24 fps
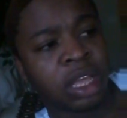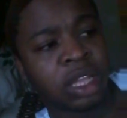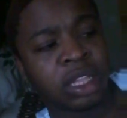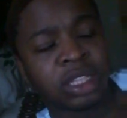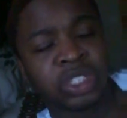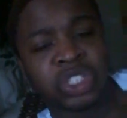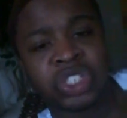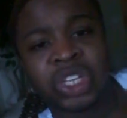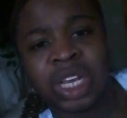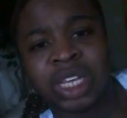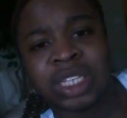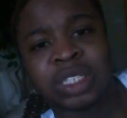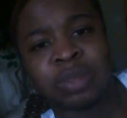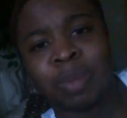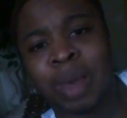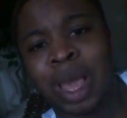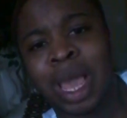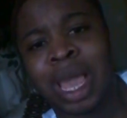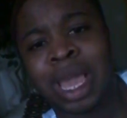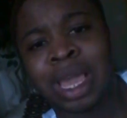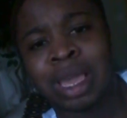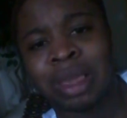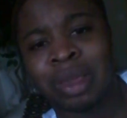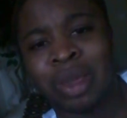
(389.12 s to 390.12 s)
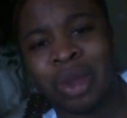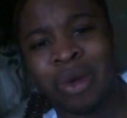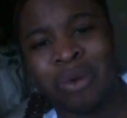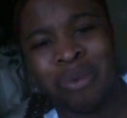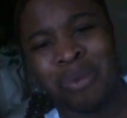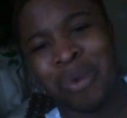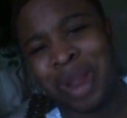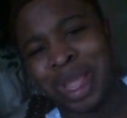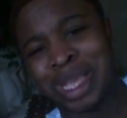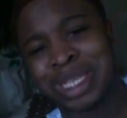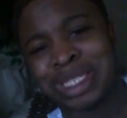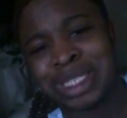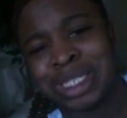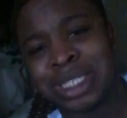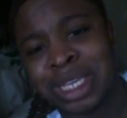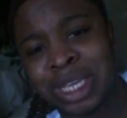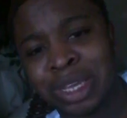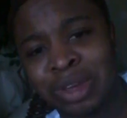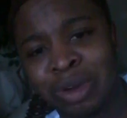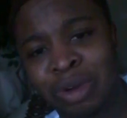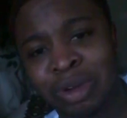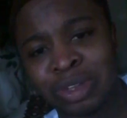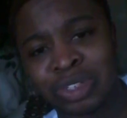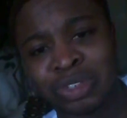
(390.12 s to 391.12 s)
just by
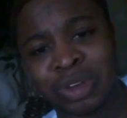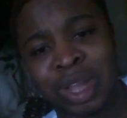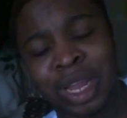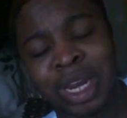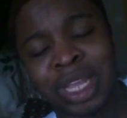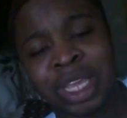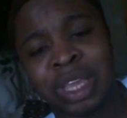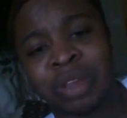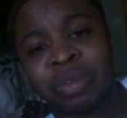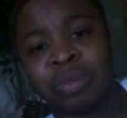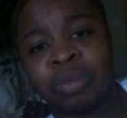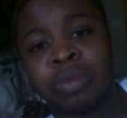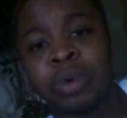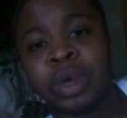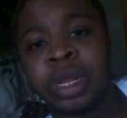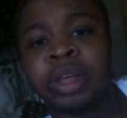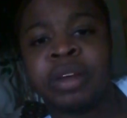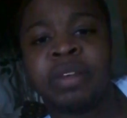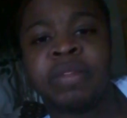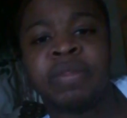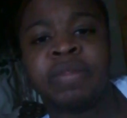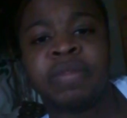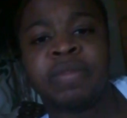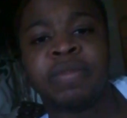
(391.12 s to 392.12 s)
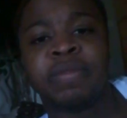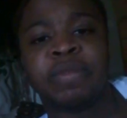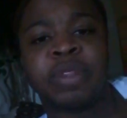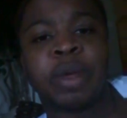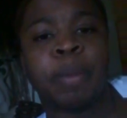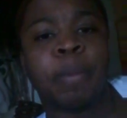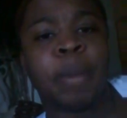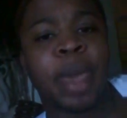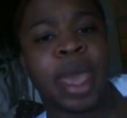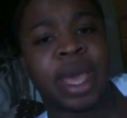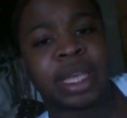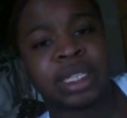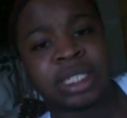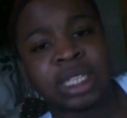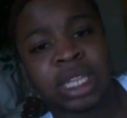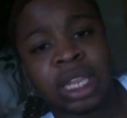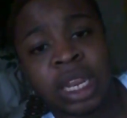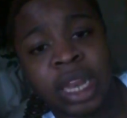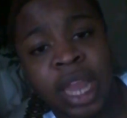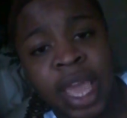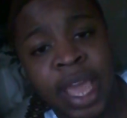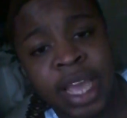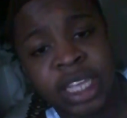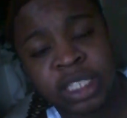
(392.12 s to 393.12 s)
erasing or trying to get rid of the
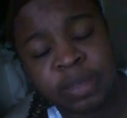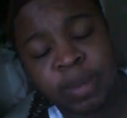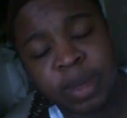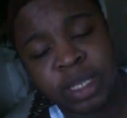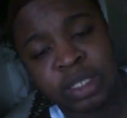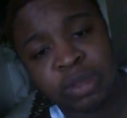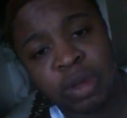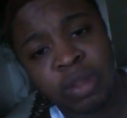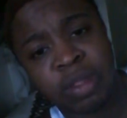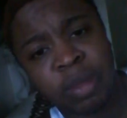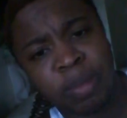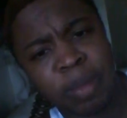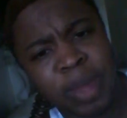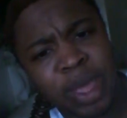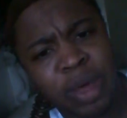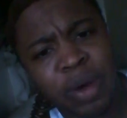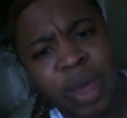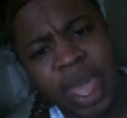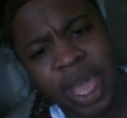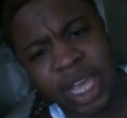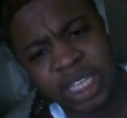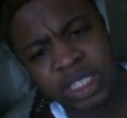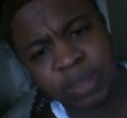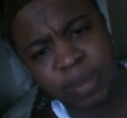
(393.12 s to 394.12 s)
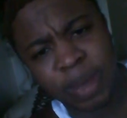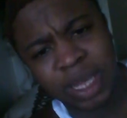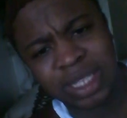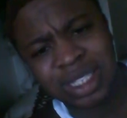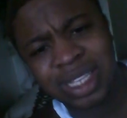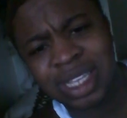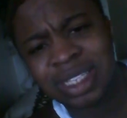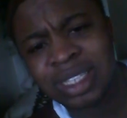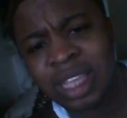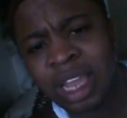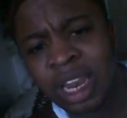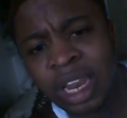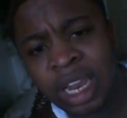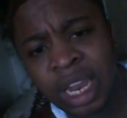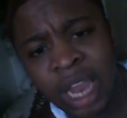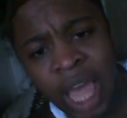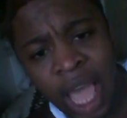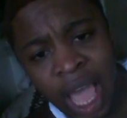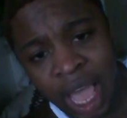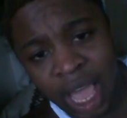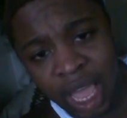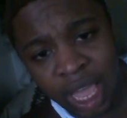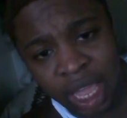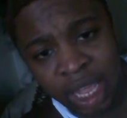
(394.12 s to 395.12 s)
masculine aspects or the male aspects is a
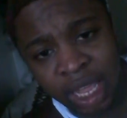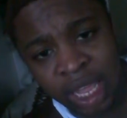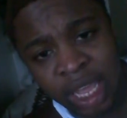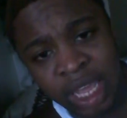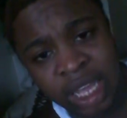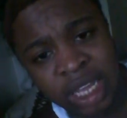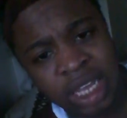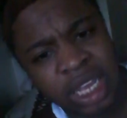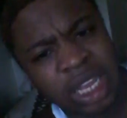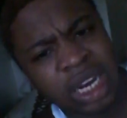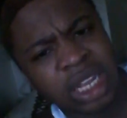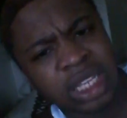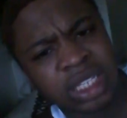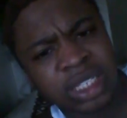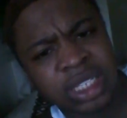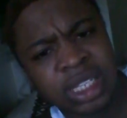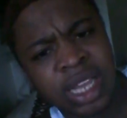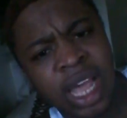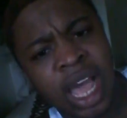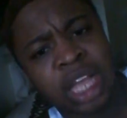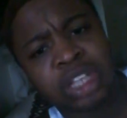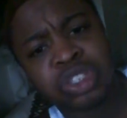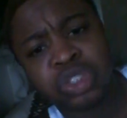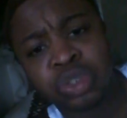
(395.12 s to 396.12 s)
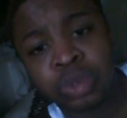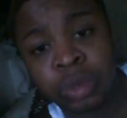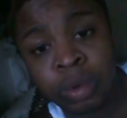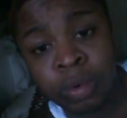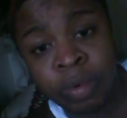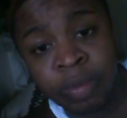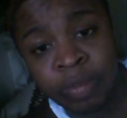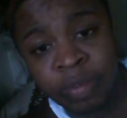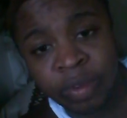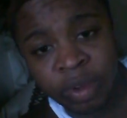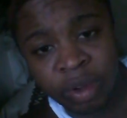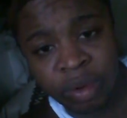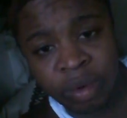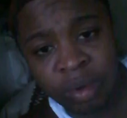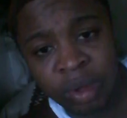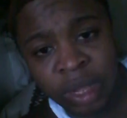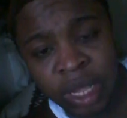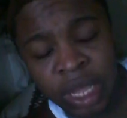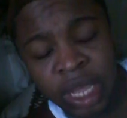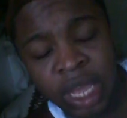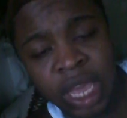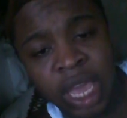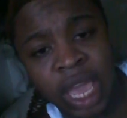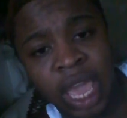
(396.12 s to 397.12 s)
lie, and it's not truthful.
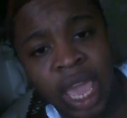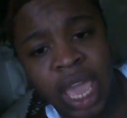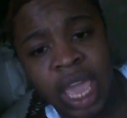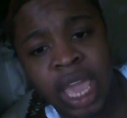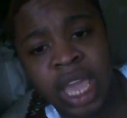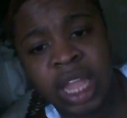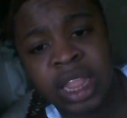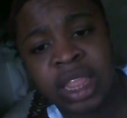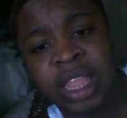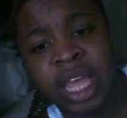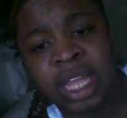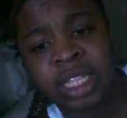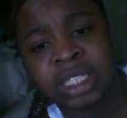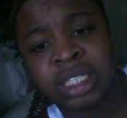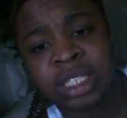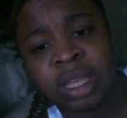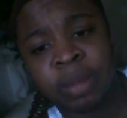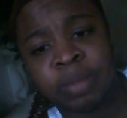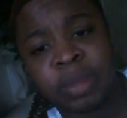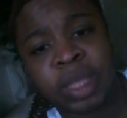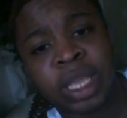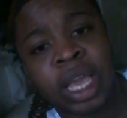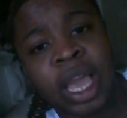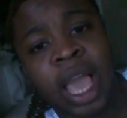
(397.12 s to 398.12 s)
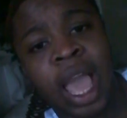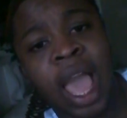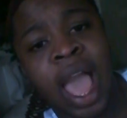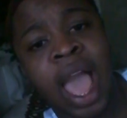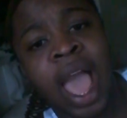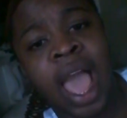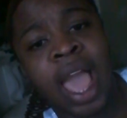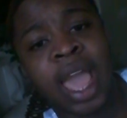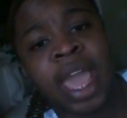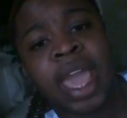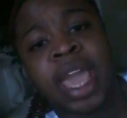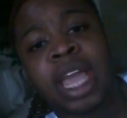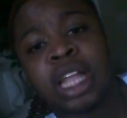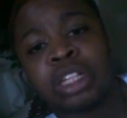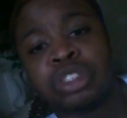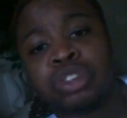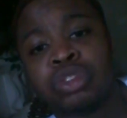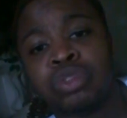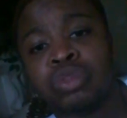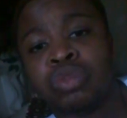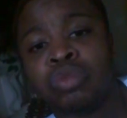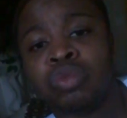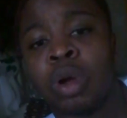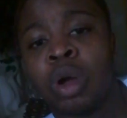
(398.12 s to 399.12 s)
And that's something I had
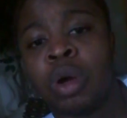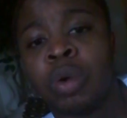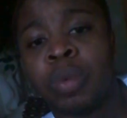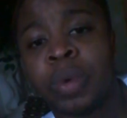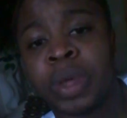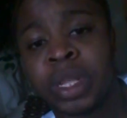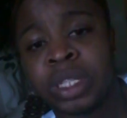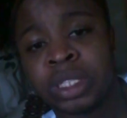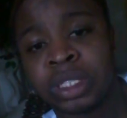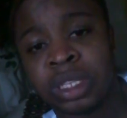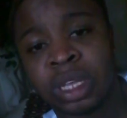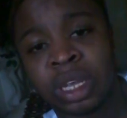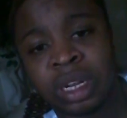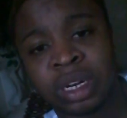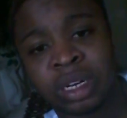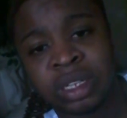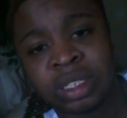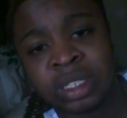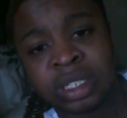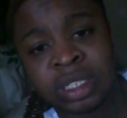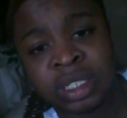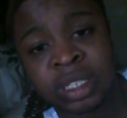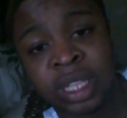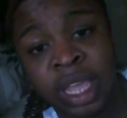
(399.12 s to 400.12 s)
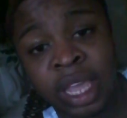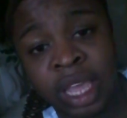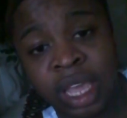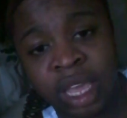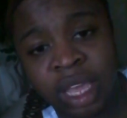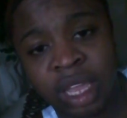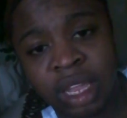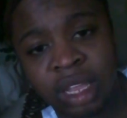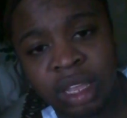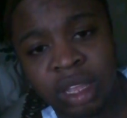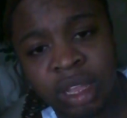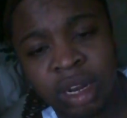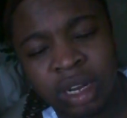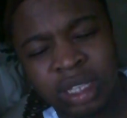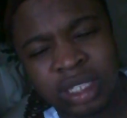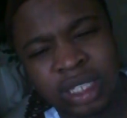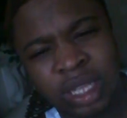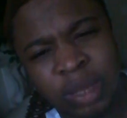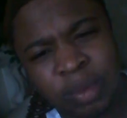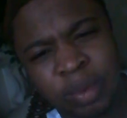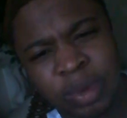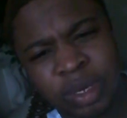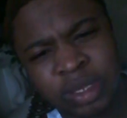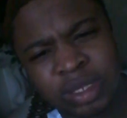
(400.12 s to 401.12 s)
to grow and to understand. You
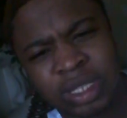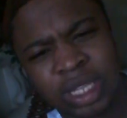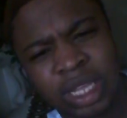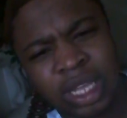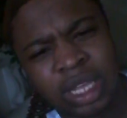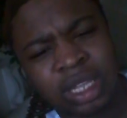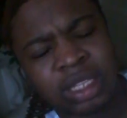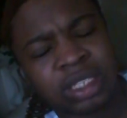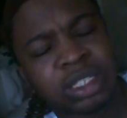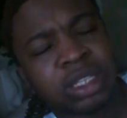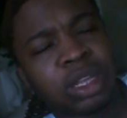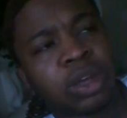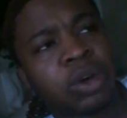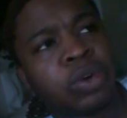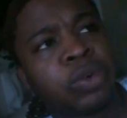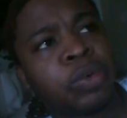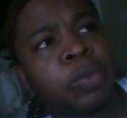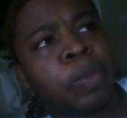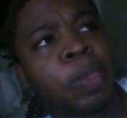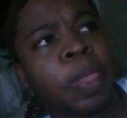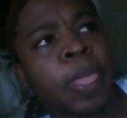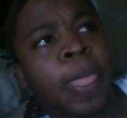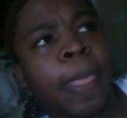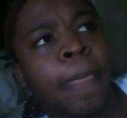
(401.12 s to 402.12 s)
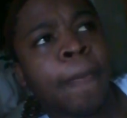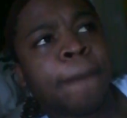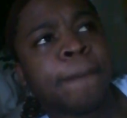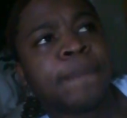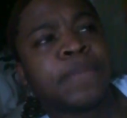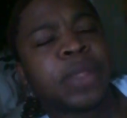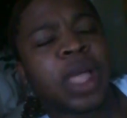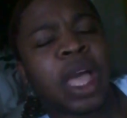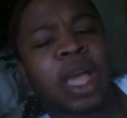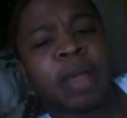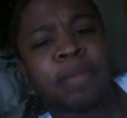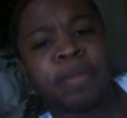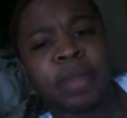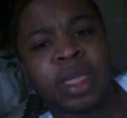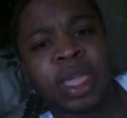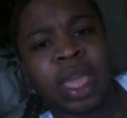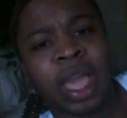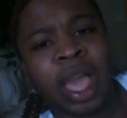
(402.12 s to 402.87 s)
understand what I'm saying? So, I'm